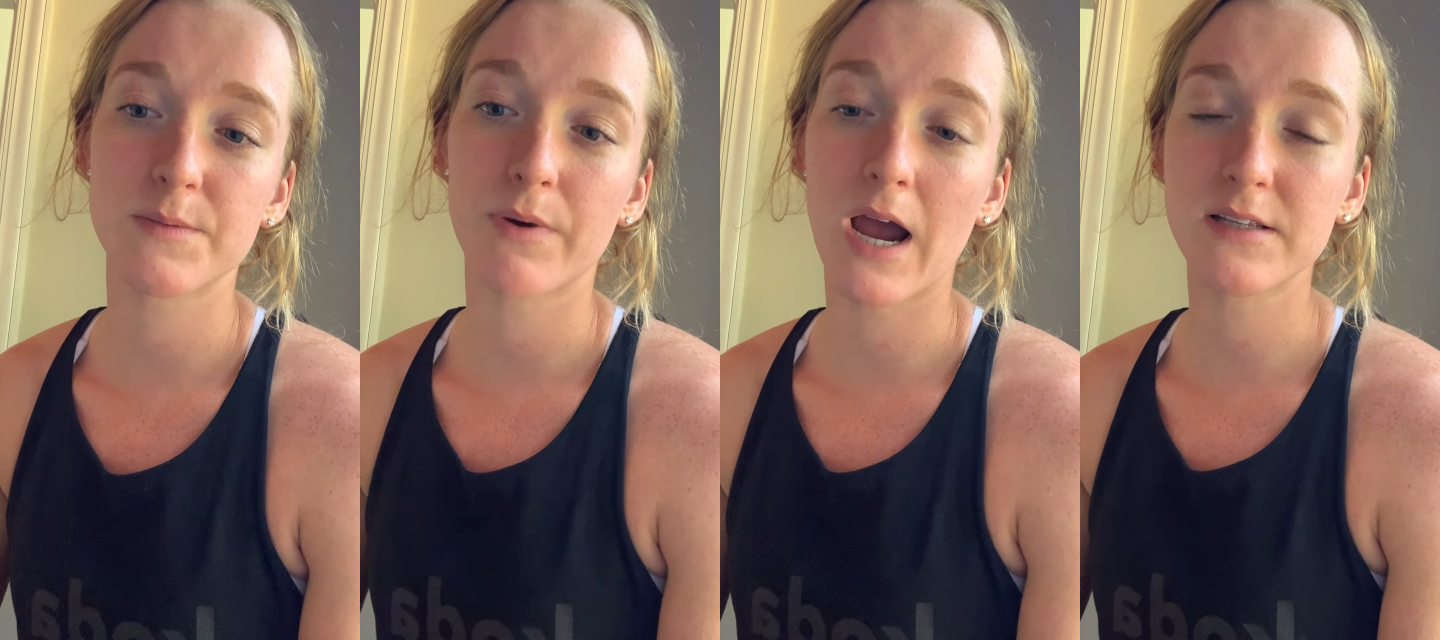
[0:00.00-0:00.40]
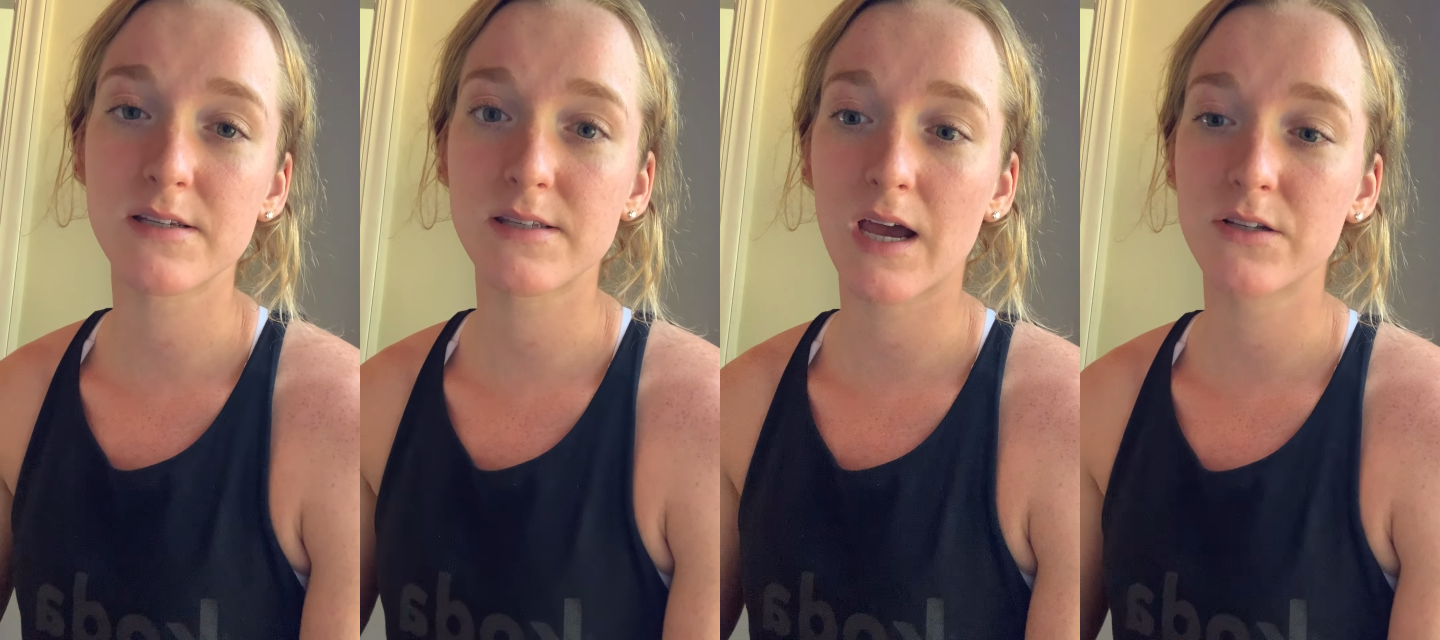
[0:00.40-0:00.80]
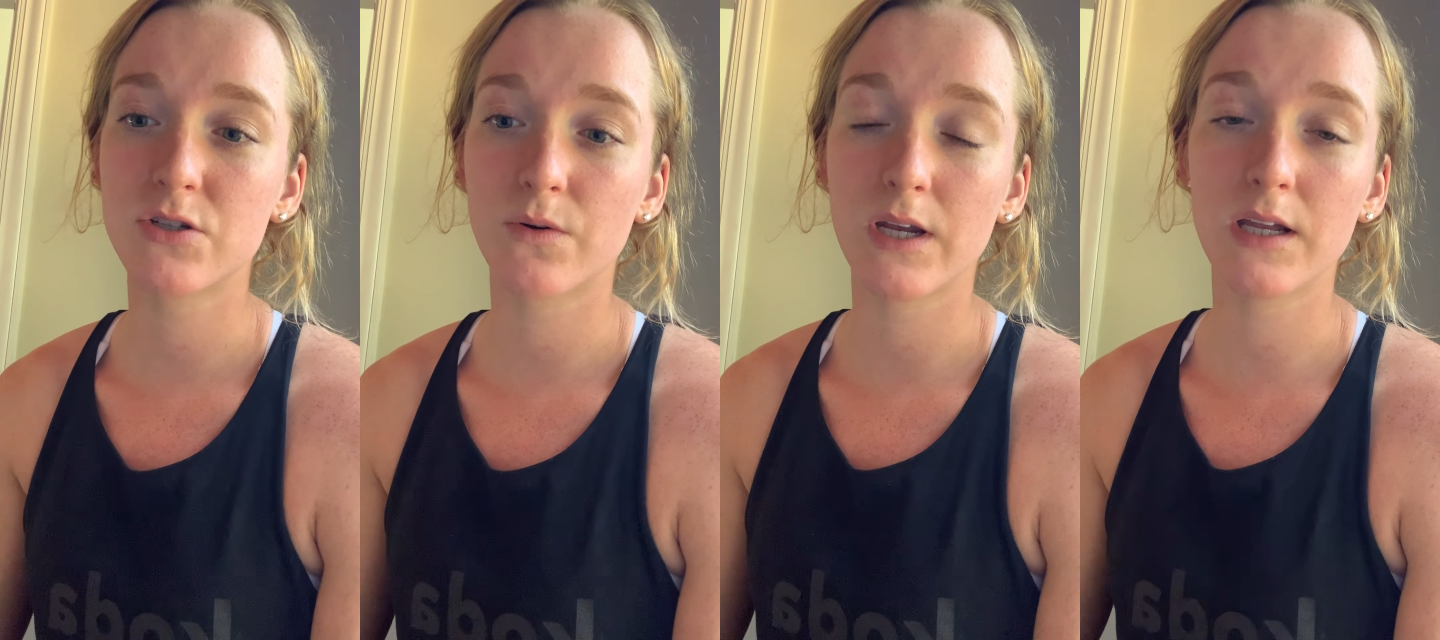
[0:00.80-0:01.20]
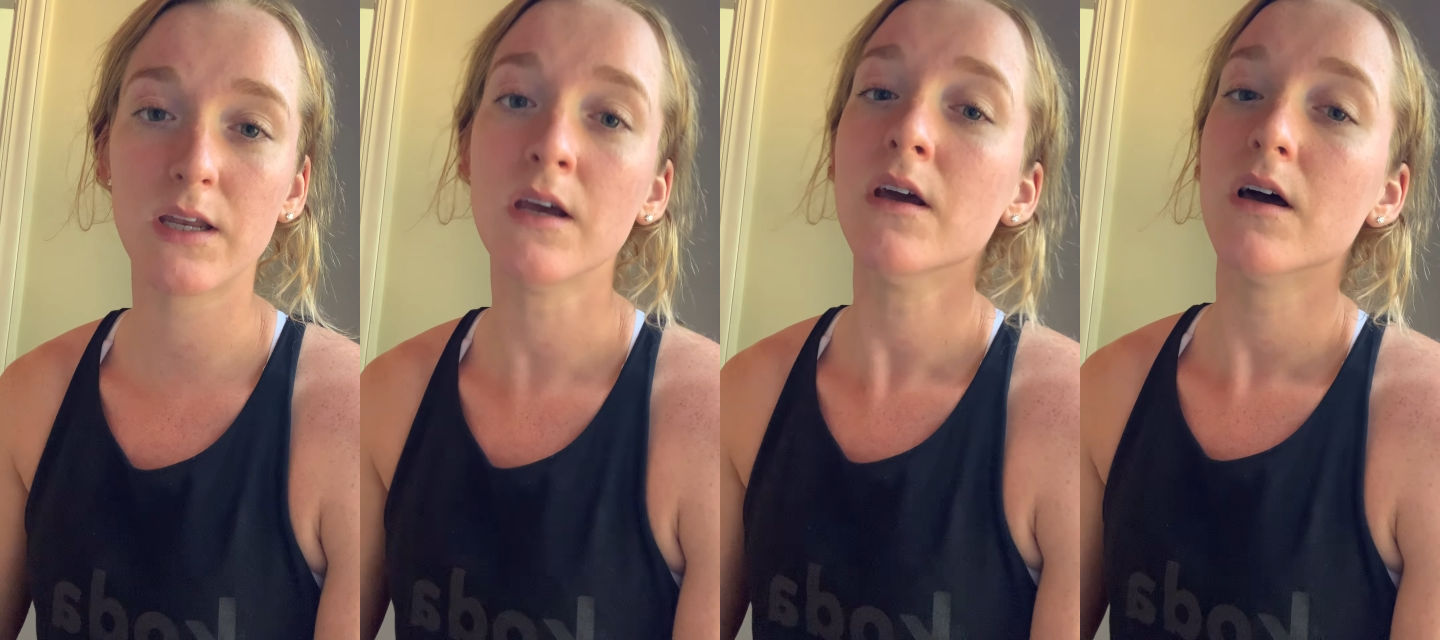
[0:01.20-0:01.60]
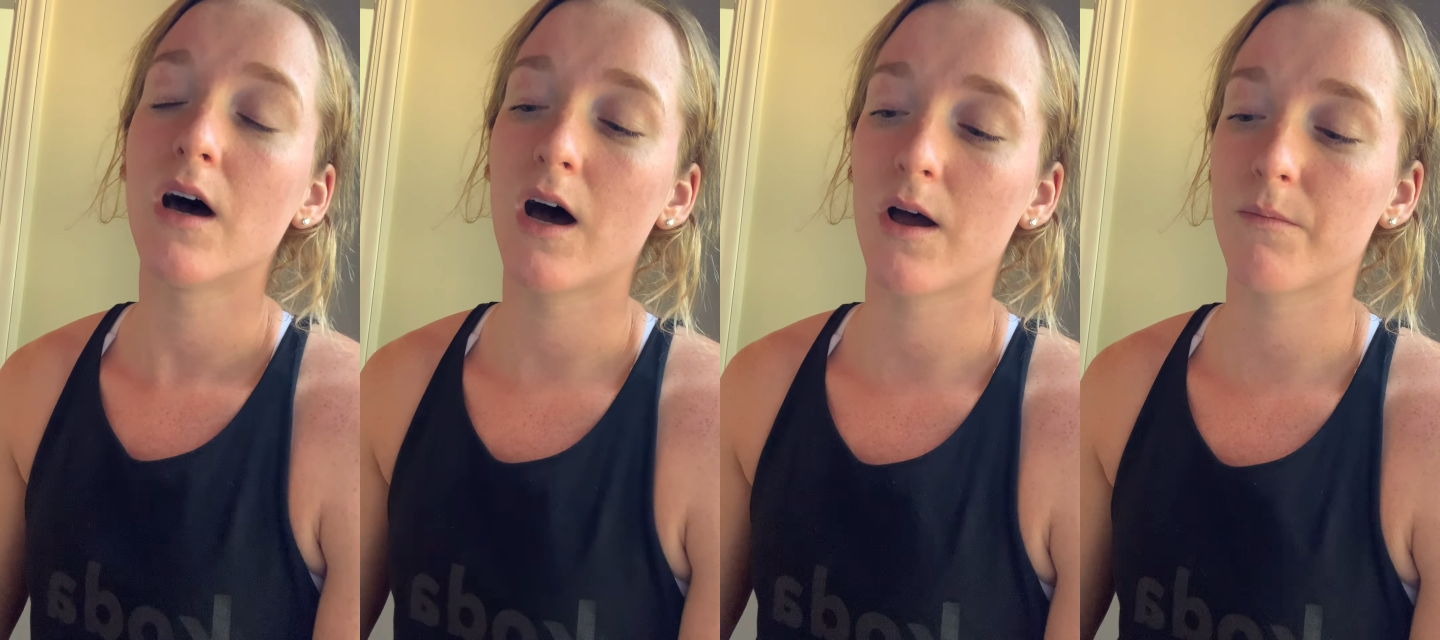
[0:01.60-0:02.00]
practice that doing,
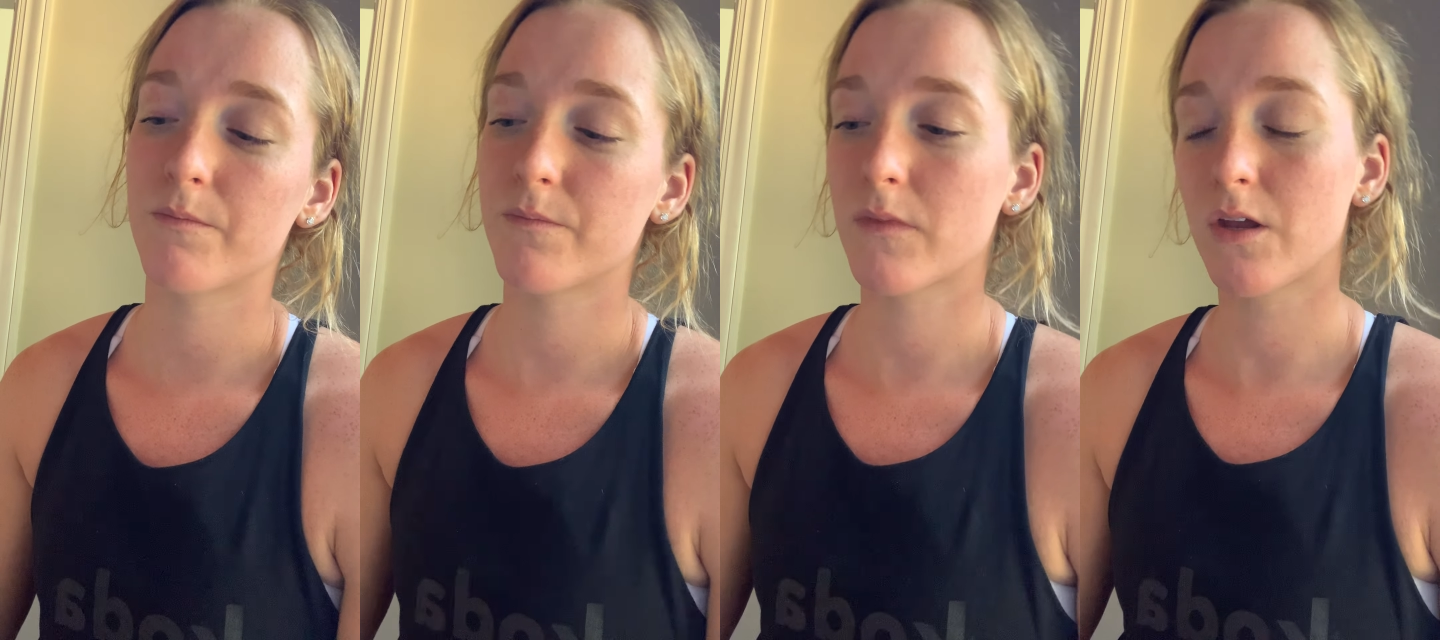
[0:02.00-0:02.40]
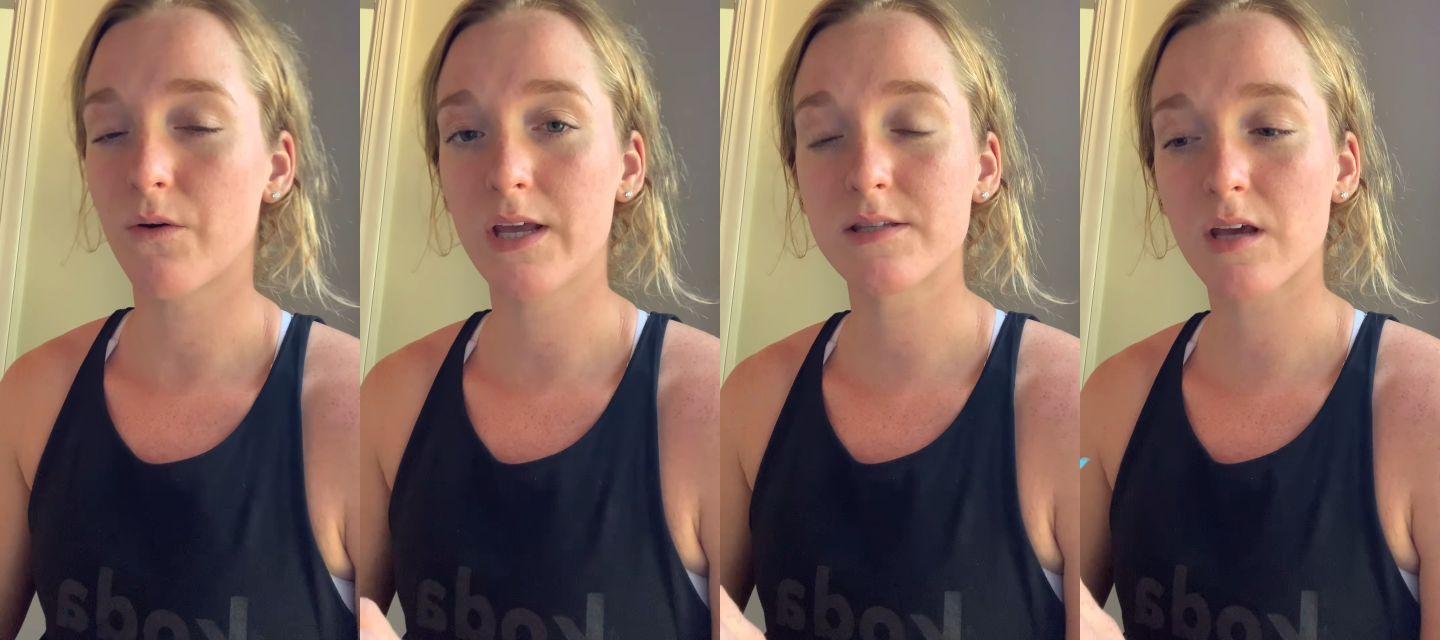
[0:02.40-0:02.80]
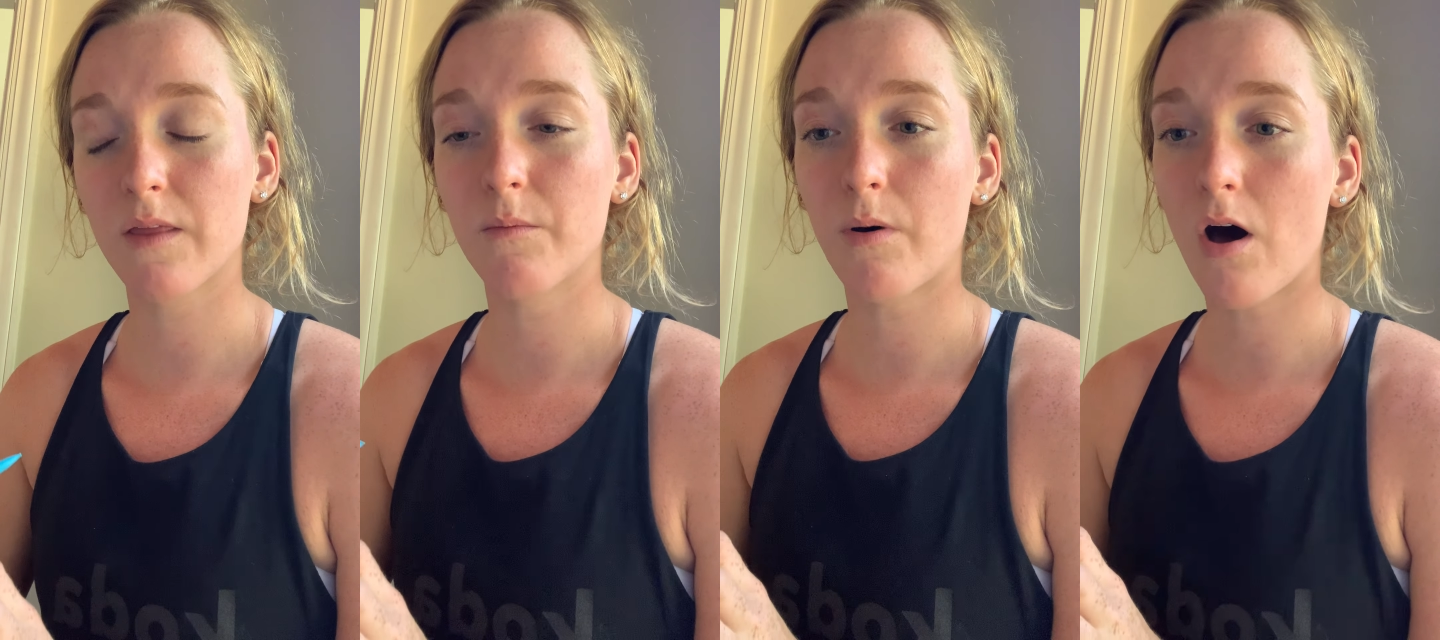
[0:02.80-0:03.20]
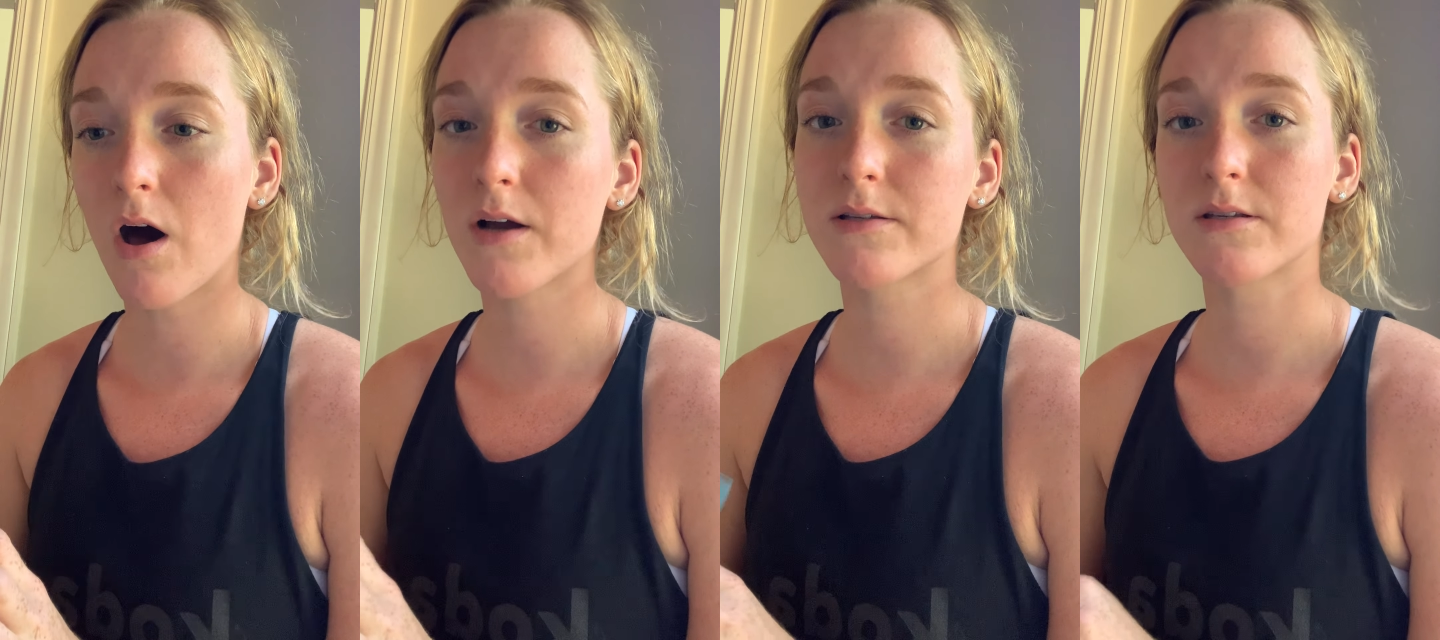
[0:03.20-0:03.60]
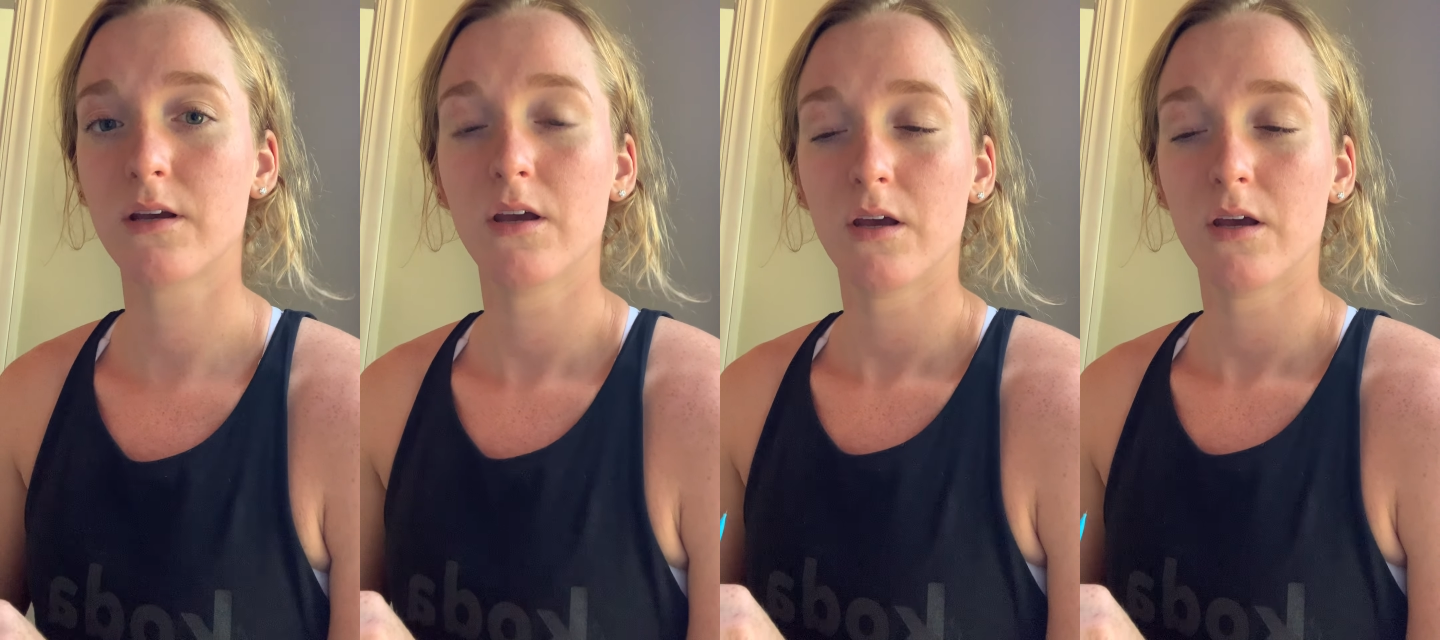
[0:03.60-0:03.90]
inside the box.